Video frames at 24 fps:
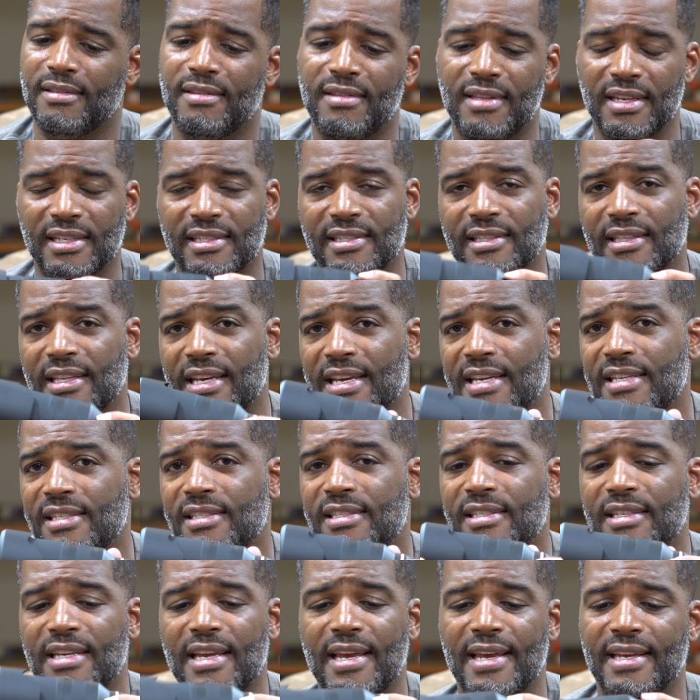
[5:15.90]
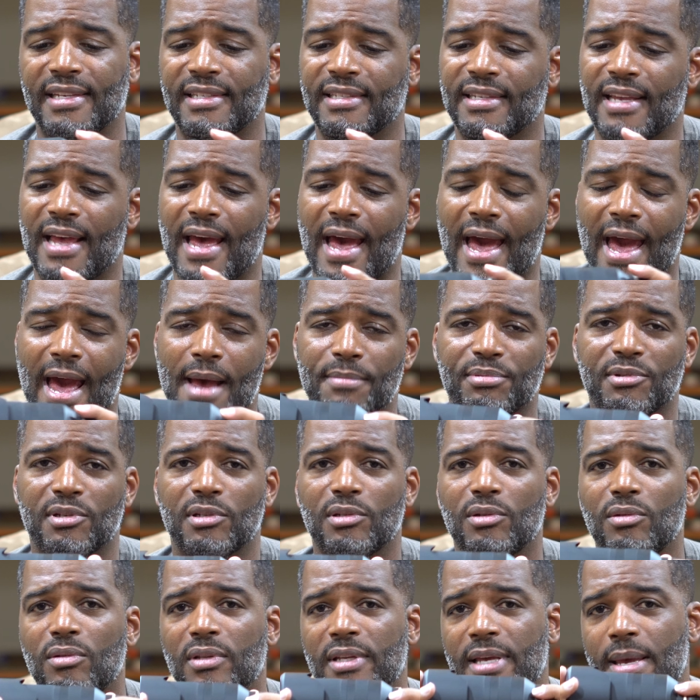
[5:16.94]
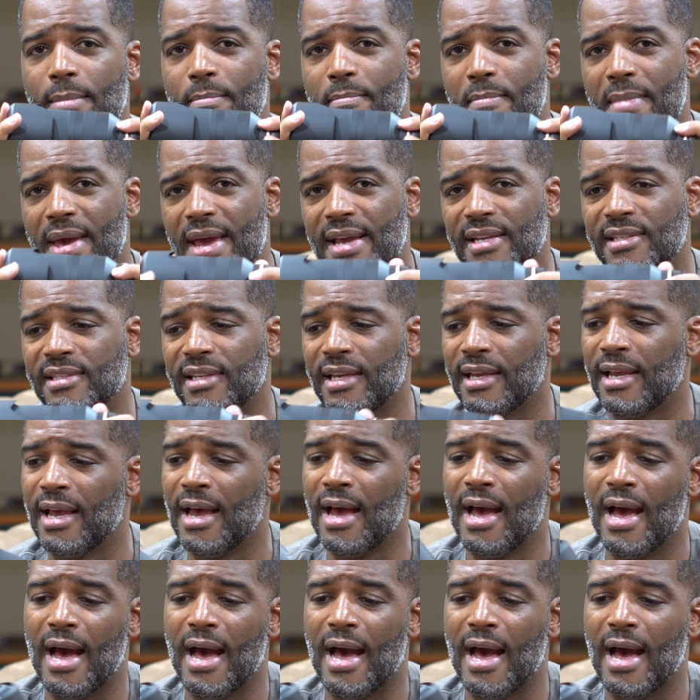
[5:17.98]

This lens is absolutely amazing.